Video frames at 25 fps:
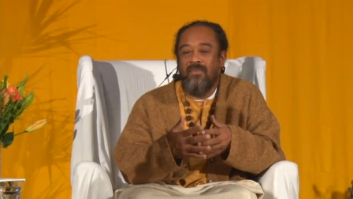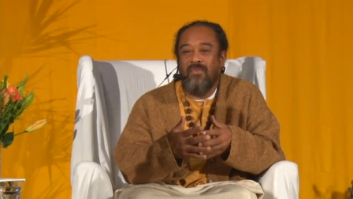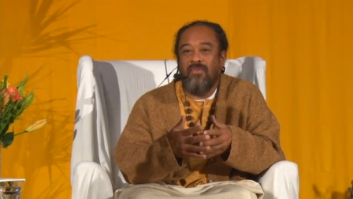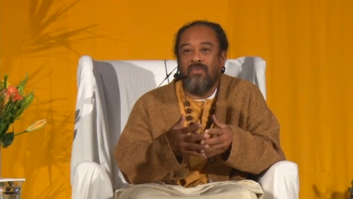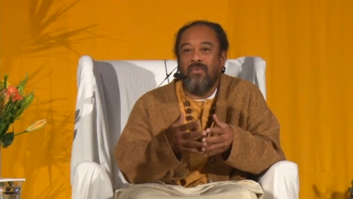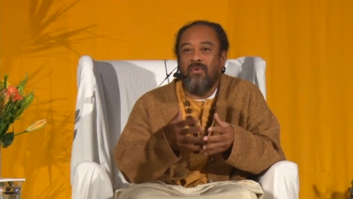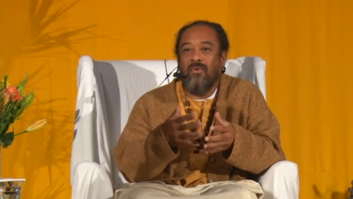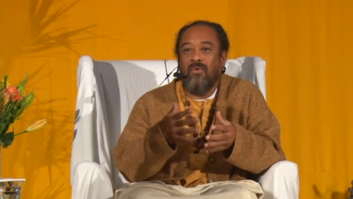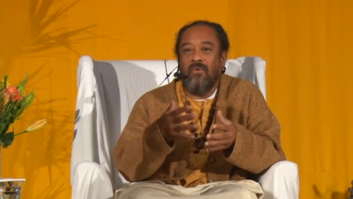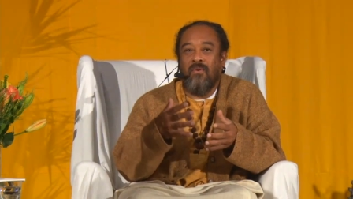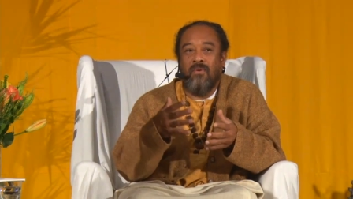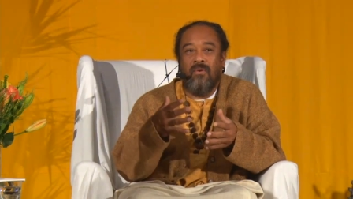
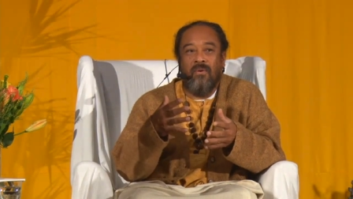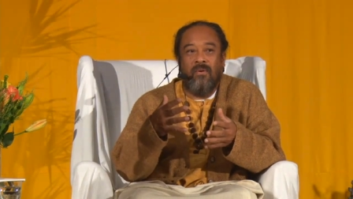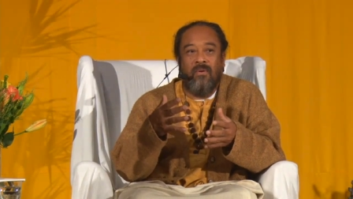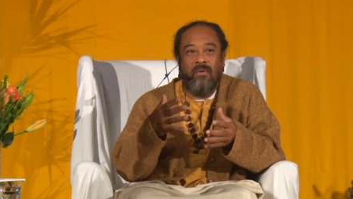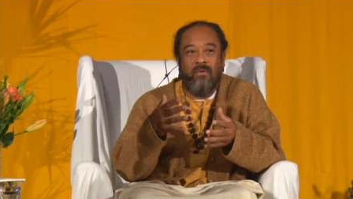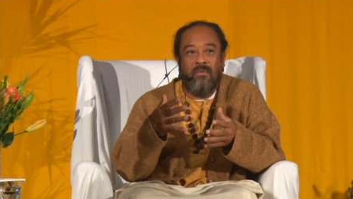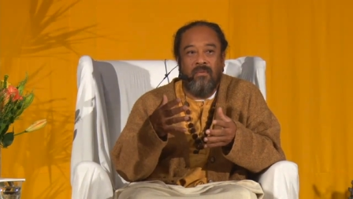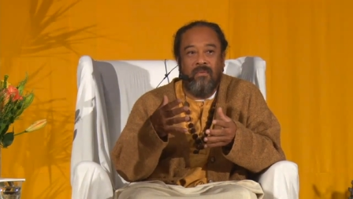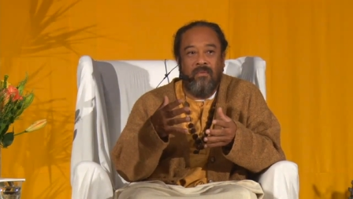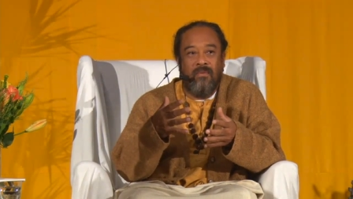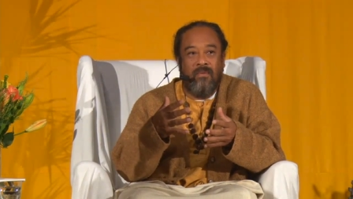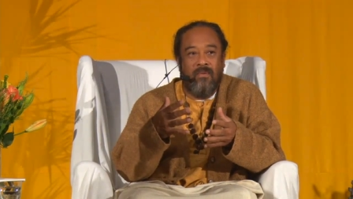So
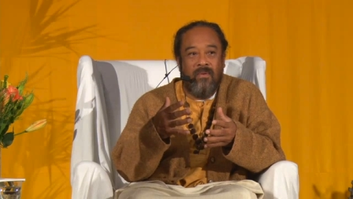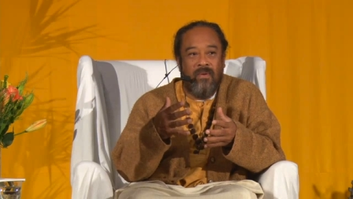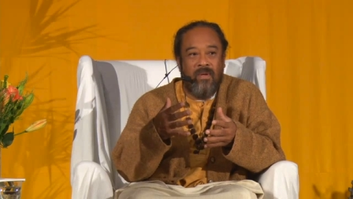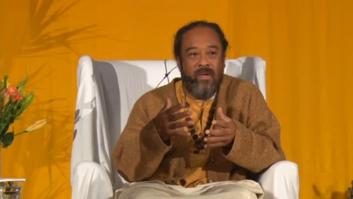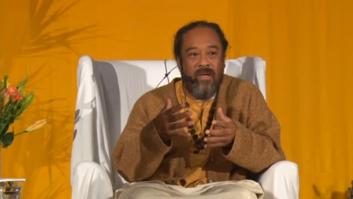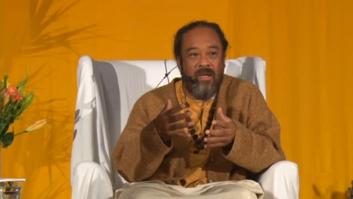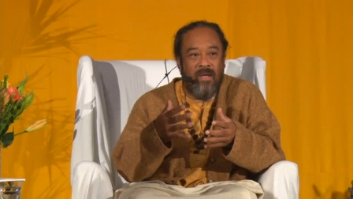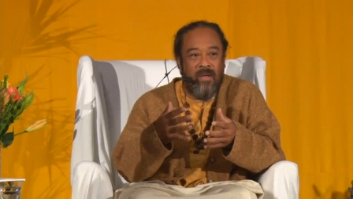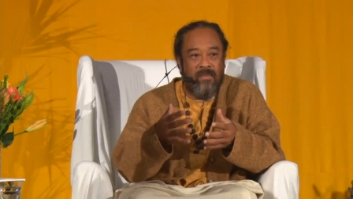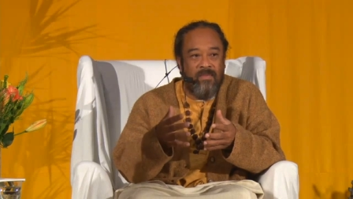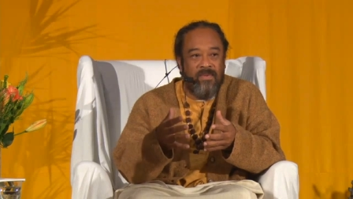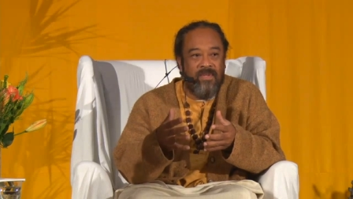
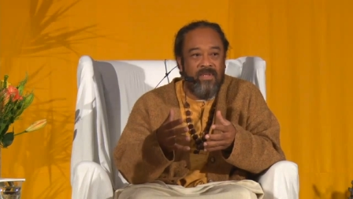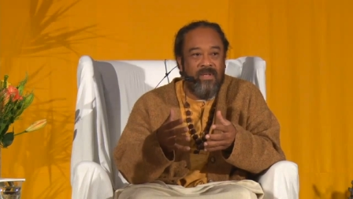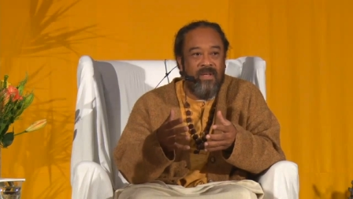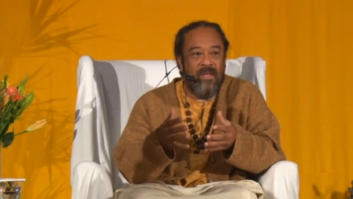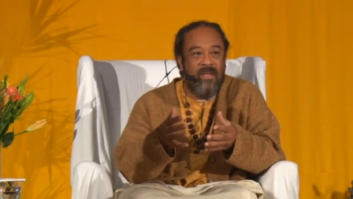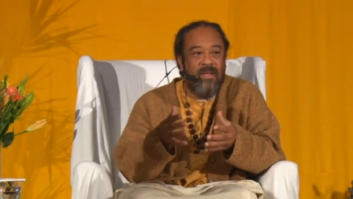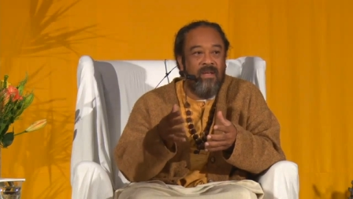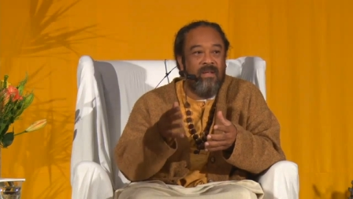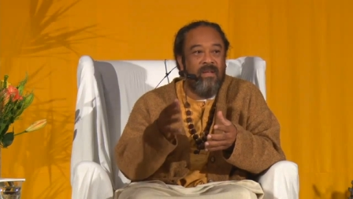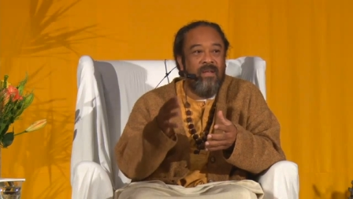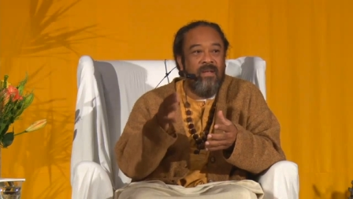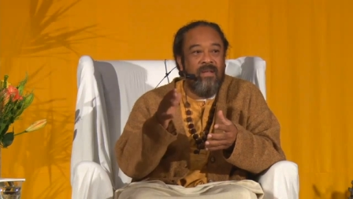I'm
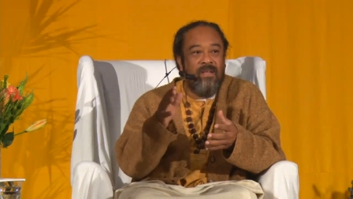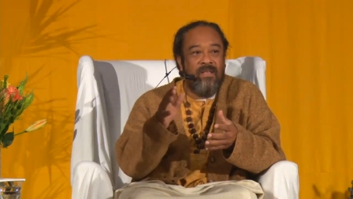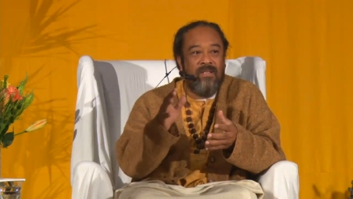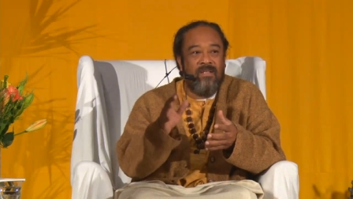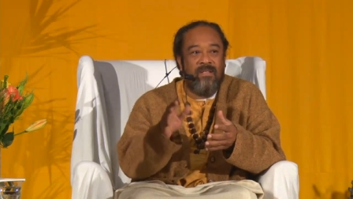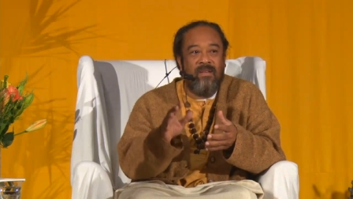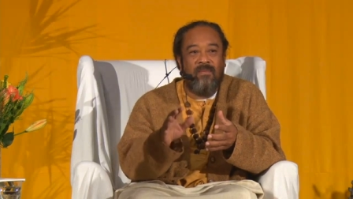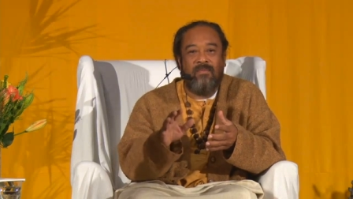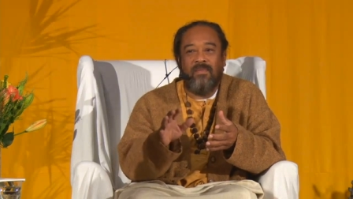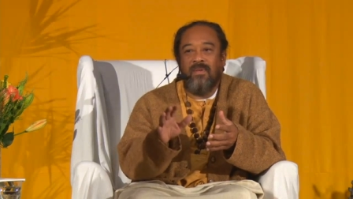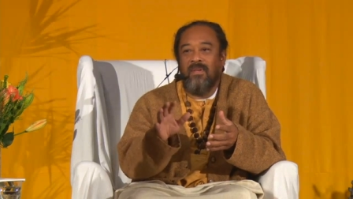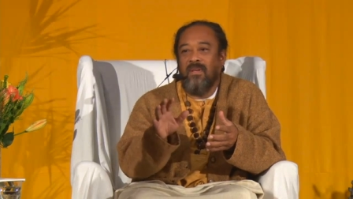saying
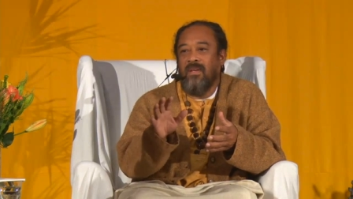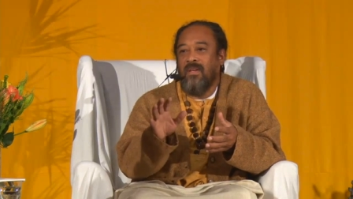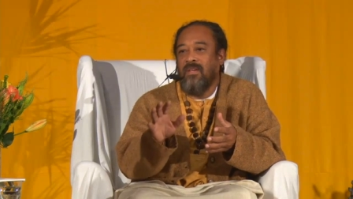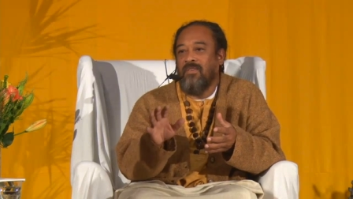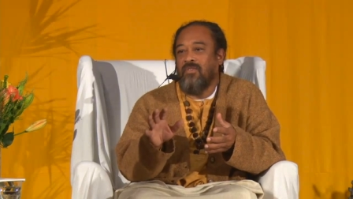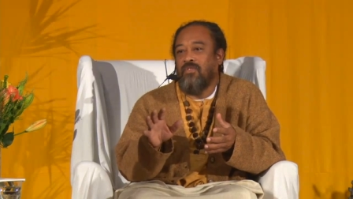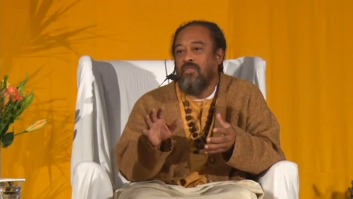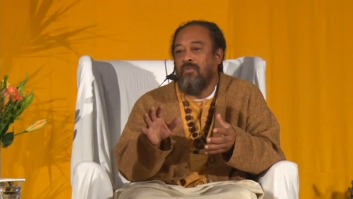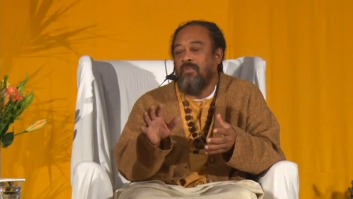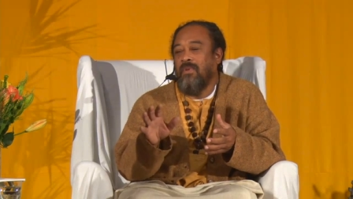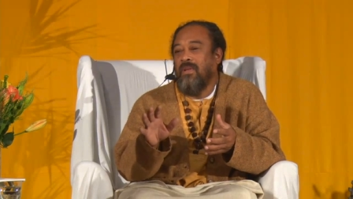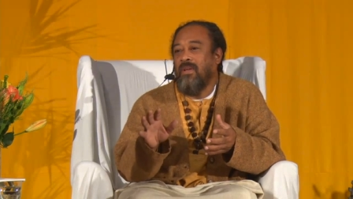something
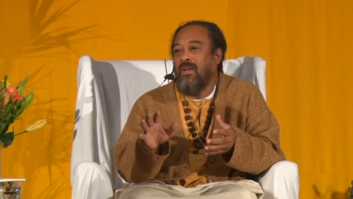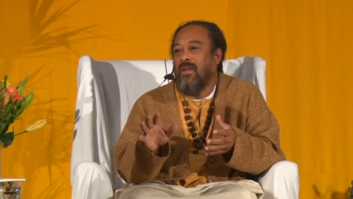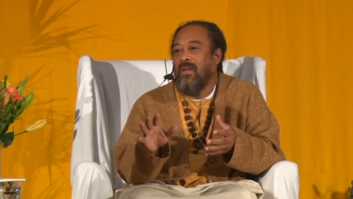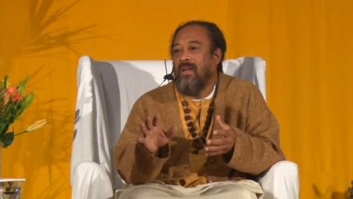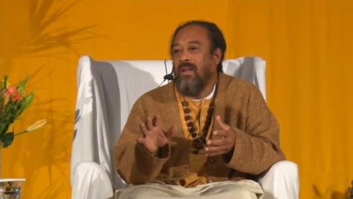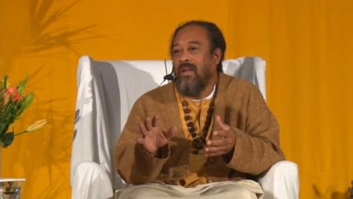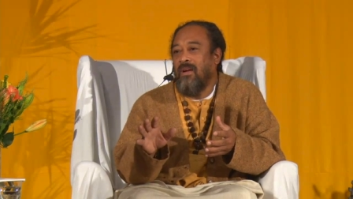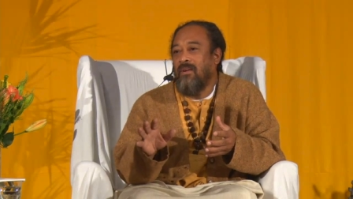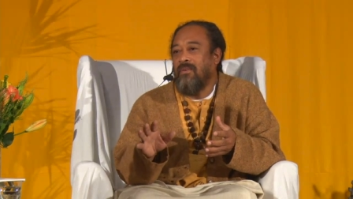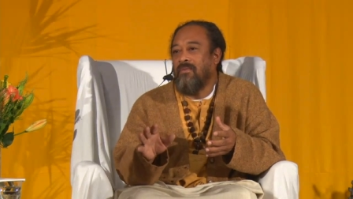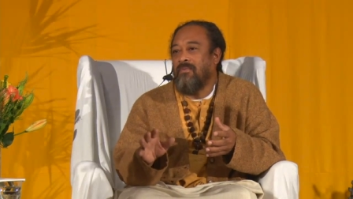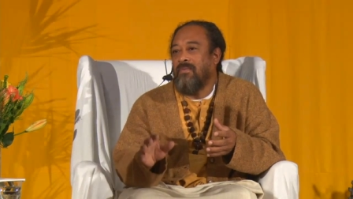has to be
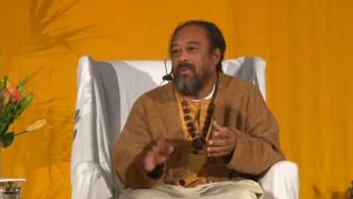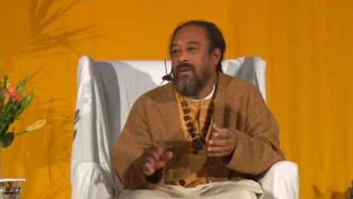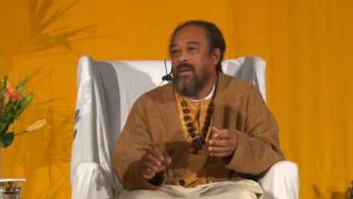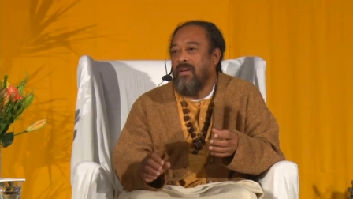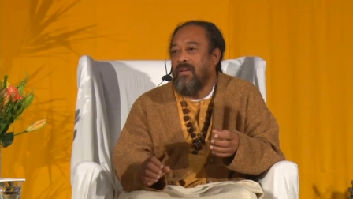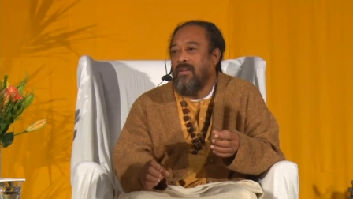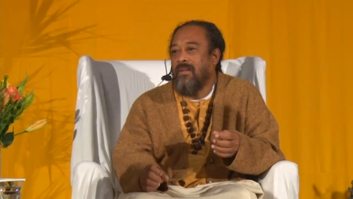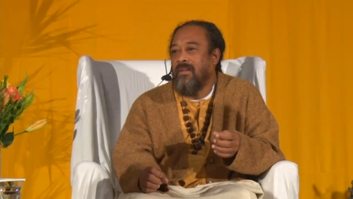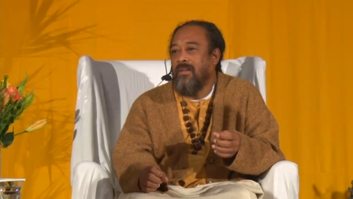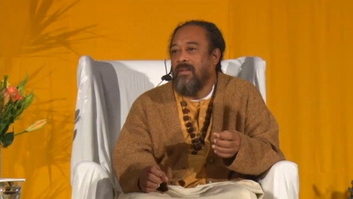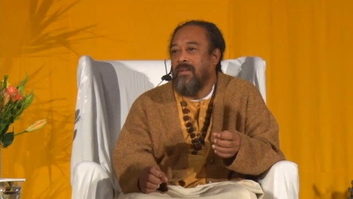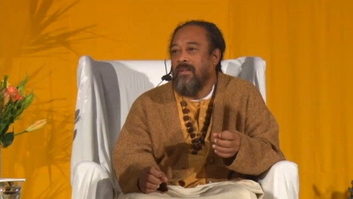
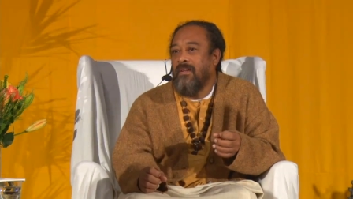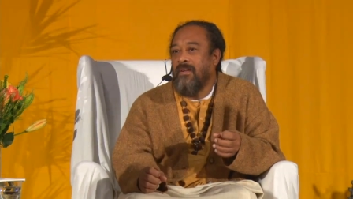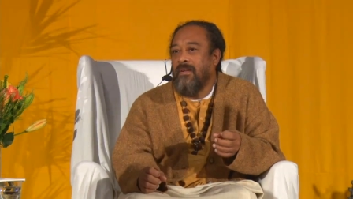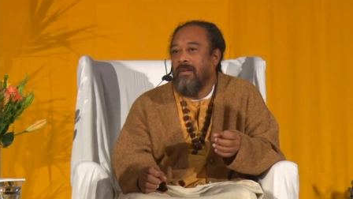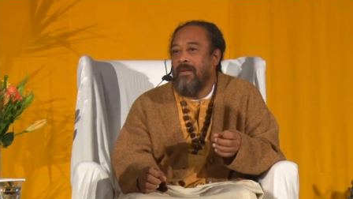clarified.